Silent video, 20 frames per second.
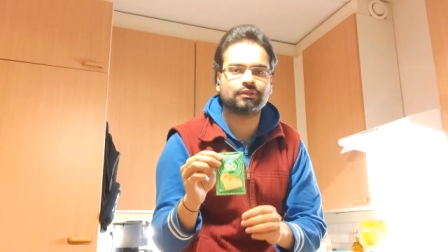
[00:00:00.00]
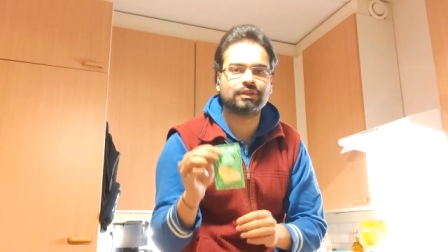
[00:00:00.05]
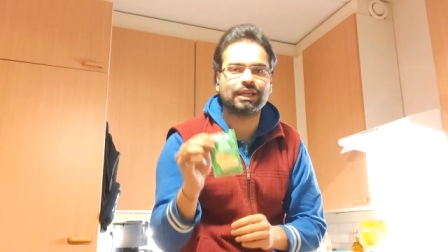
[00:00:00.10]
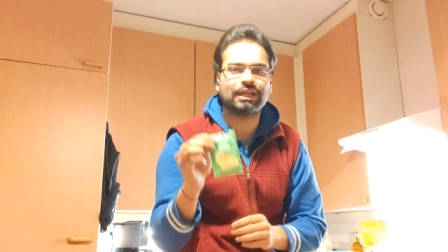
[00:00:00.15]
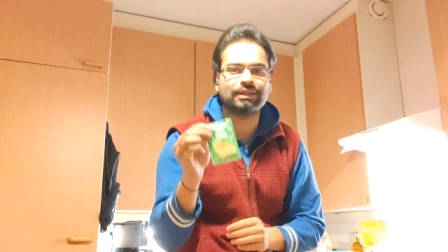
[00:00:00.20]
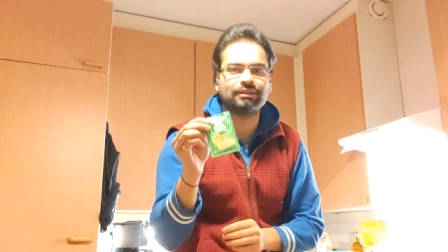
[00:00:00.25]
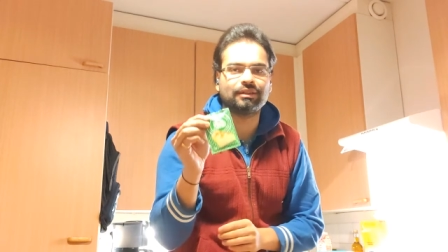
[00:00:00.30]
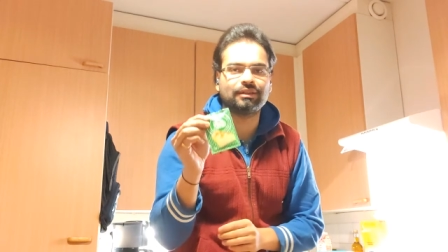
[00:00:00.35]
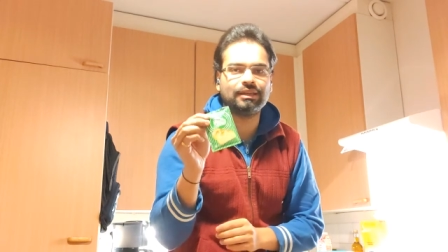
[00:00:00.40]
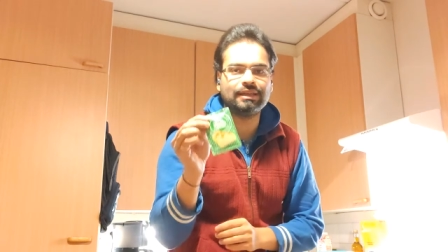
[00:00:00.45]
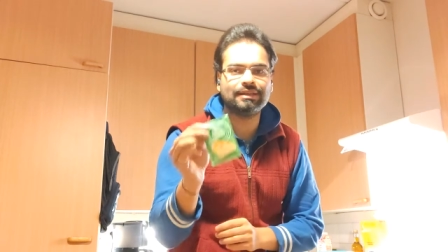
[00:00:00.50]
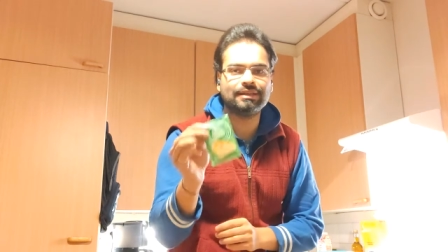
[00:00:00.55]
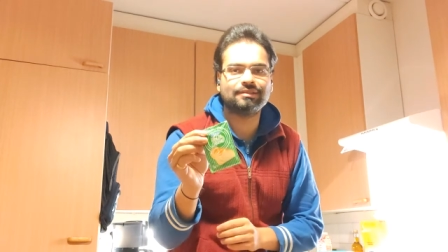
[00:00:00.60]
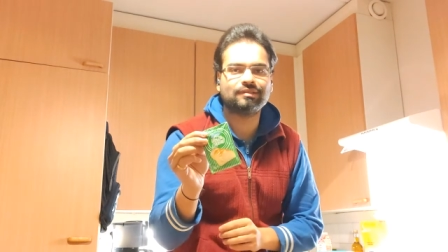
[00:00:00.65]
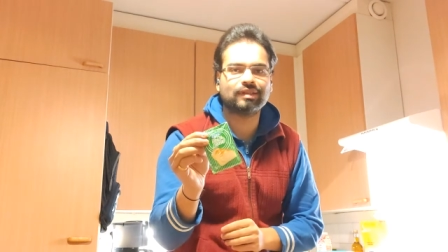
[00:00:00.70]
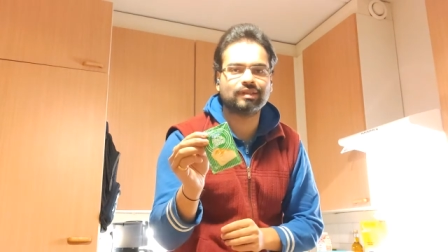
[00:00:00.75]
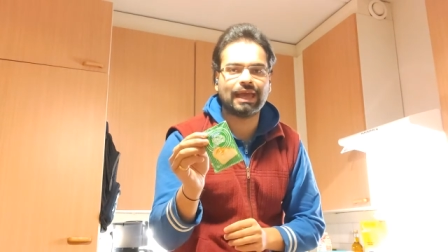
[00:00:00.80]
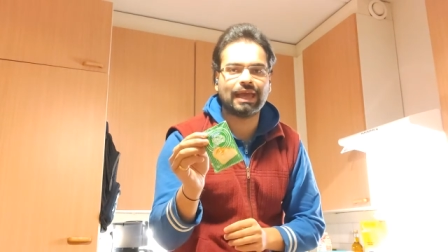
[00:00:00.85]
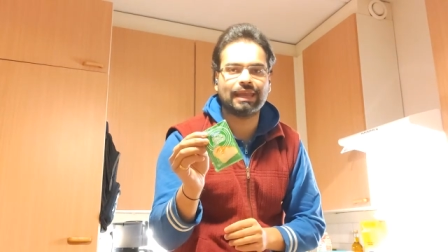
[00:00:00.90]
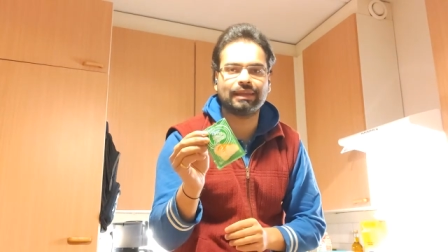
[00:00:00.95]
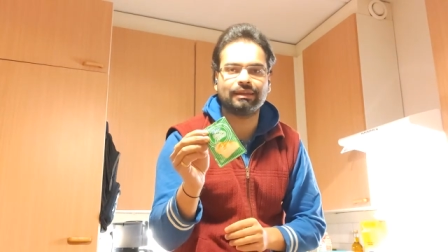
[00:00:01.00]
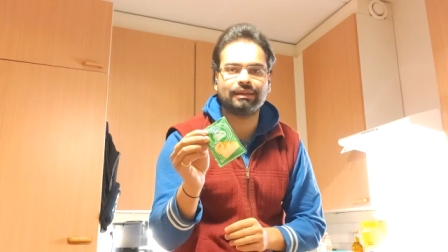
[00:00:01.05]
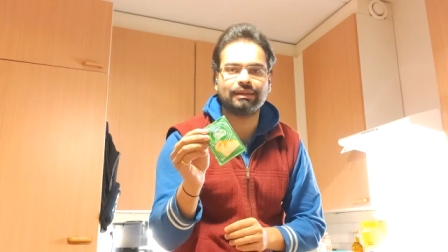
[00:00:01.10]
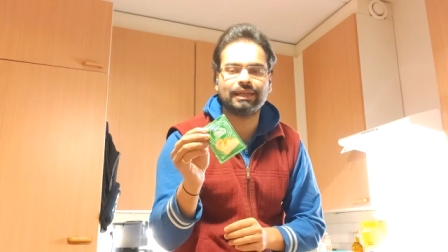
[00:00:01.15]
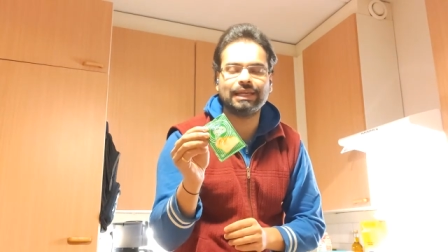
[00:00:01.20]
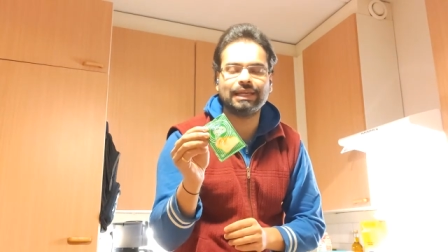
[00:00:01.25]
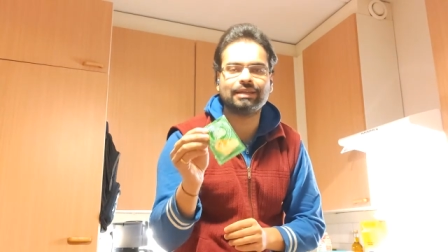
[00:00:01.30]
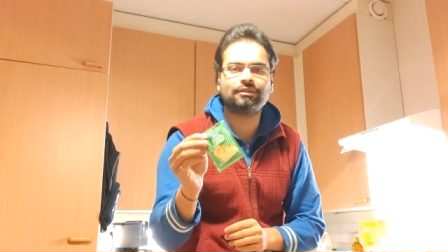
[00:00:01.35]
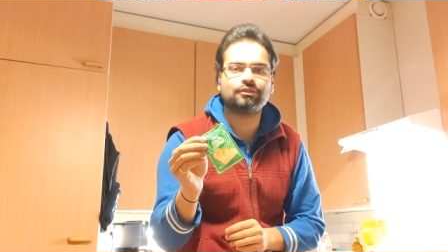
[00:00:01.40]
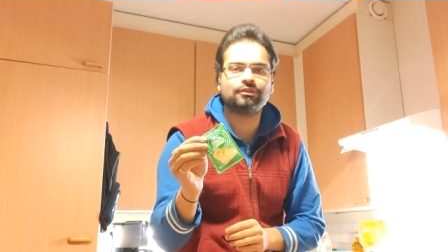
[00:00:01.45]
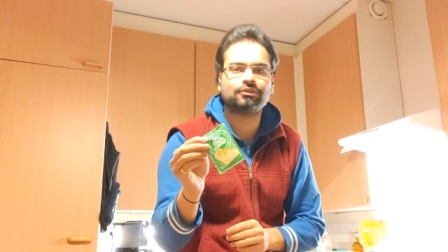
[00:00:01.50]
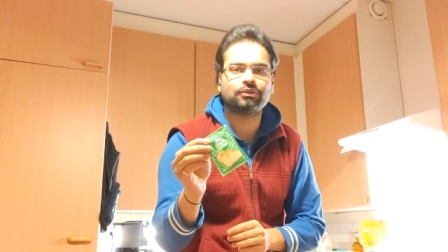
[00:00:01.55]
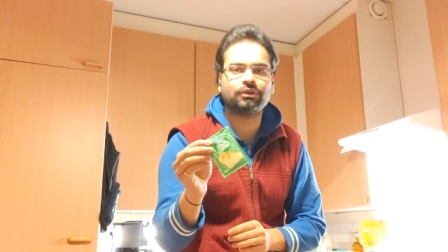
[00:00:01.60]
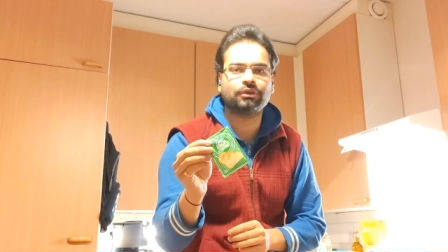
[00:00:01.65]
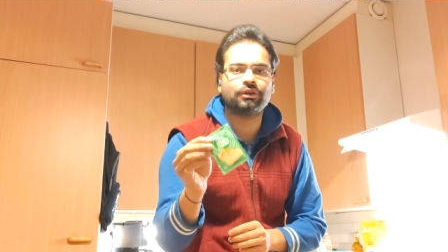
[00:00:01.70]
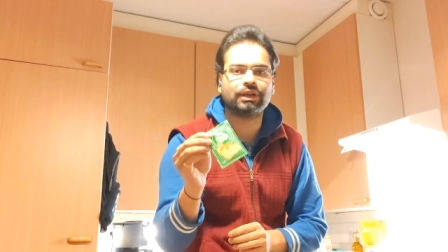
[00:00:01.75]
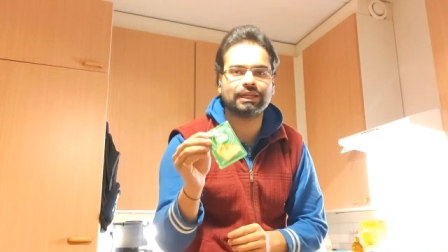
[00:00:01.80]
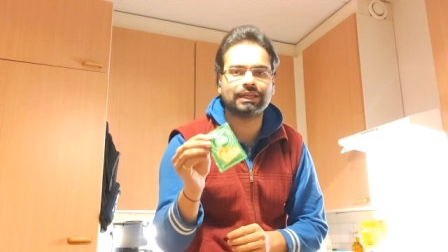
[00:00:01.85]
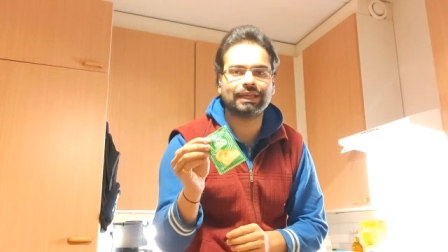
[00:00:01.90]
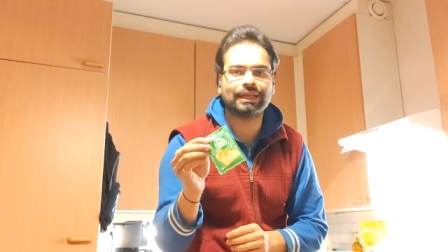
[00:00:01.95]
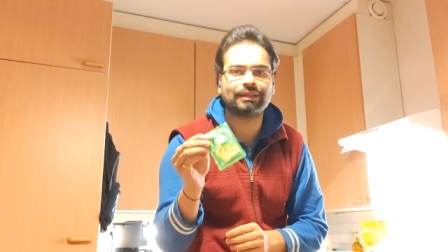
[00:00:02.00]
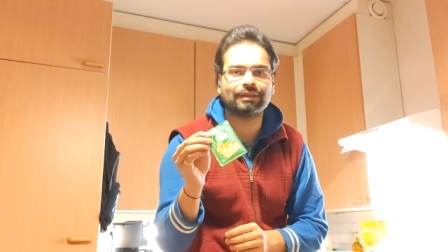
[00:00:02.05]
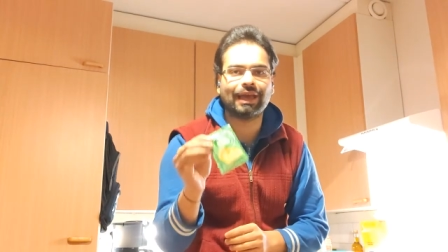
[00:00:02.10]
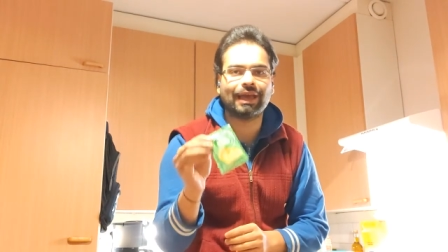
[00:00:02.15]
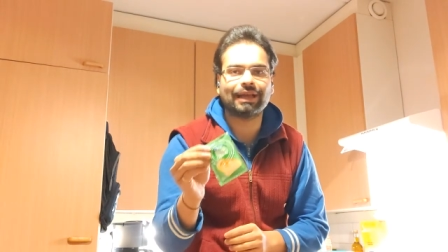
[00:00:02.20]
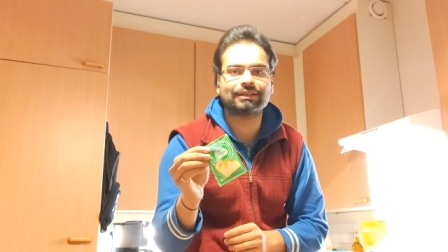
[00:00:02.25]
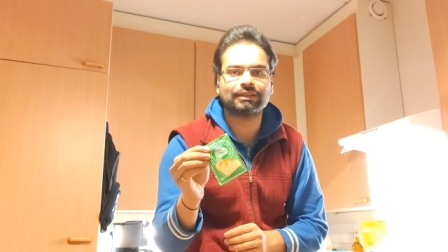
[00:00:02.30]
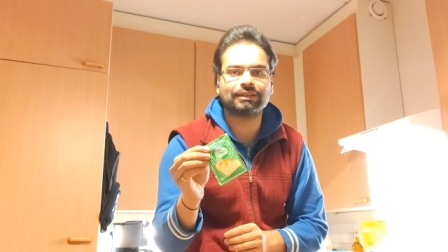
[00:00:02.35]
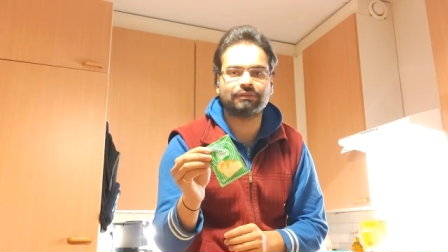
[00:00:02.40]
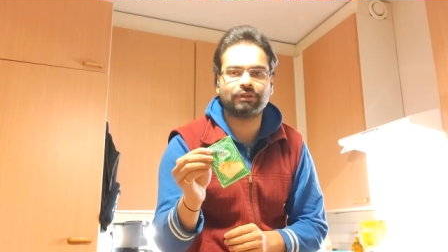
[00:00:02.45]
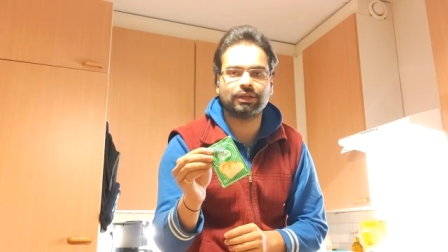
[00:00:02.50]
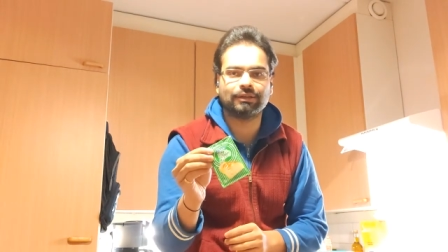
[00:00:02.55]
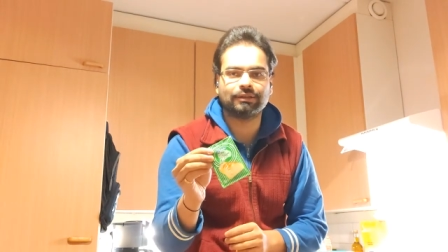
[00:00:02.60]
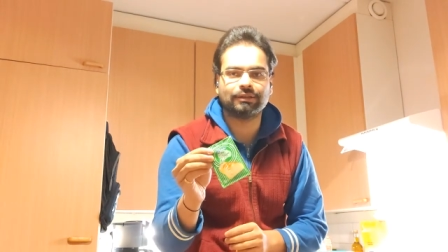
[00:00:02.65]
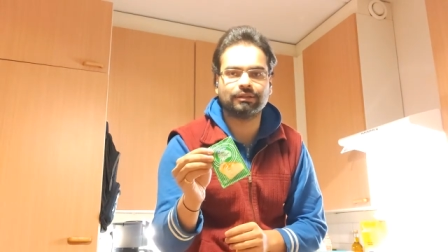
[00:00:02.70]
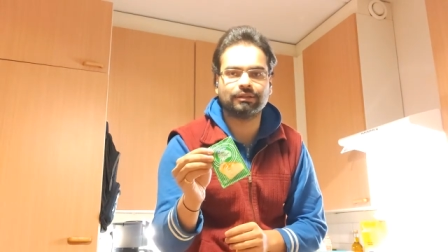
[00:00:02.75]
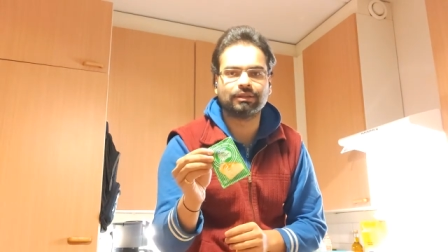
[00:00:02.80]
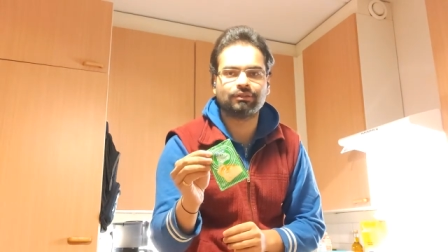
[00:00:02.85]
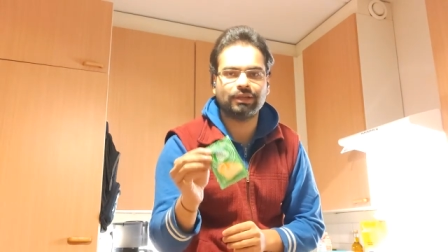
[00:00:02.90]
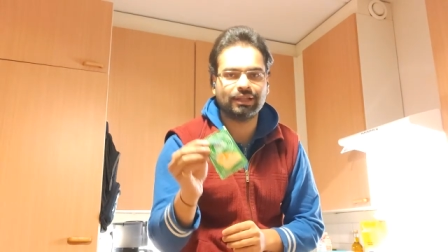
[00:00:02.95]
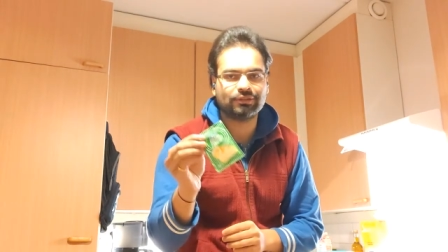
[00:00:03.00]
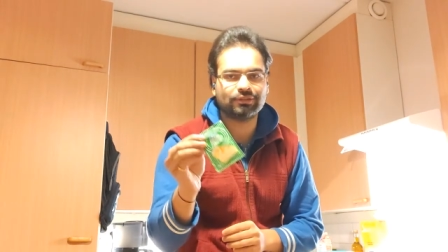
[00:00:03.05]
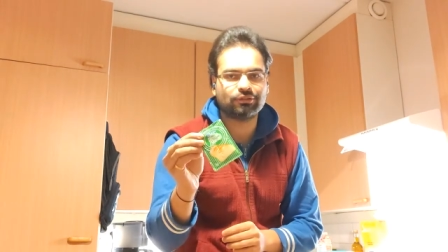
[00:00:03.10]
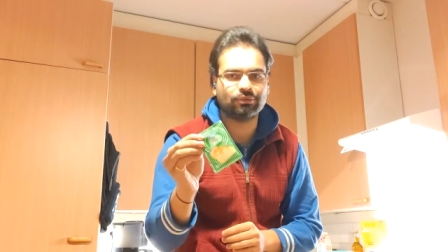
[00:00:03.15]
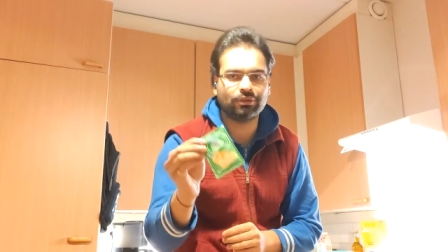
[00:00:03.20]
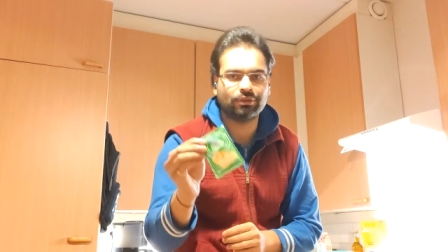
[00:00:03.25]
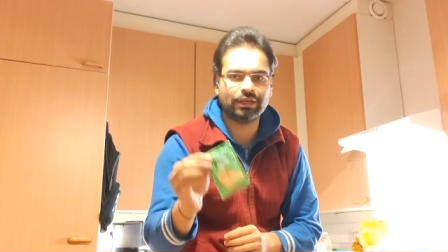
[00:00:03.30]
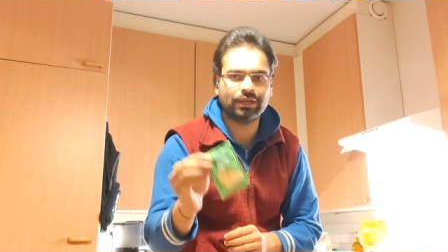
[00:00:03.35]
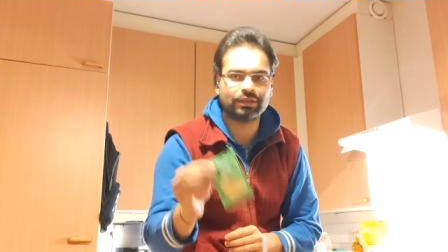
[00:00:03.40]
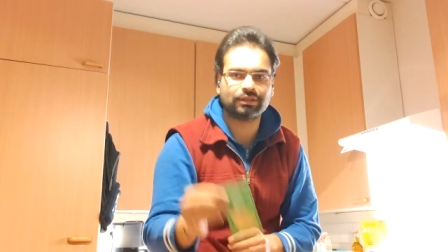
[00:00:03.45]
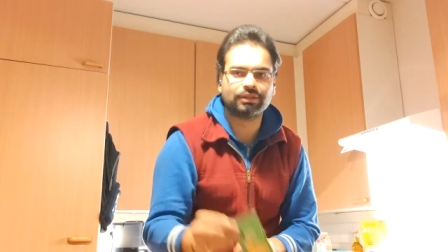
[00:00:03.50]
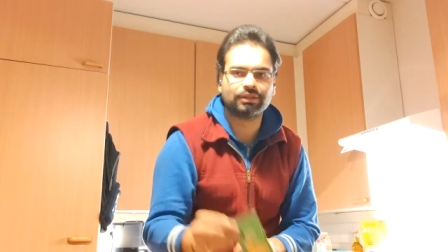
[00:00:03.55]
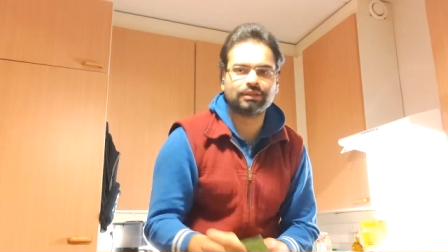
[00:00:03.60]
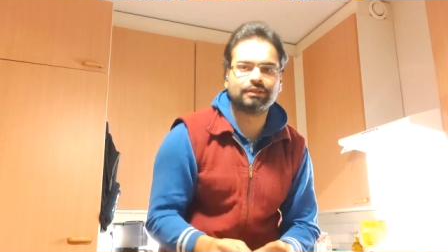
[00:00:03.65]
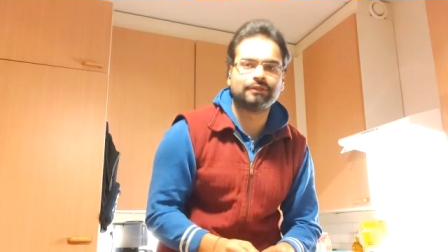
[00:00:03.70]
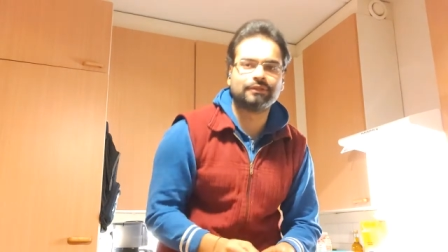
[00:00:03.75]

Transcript: so that the yeast can eat the sugar and get activated. So let's do that.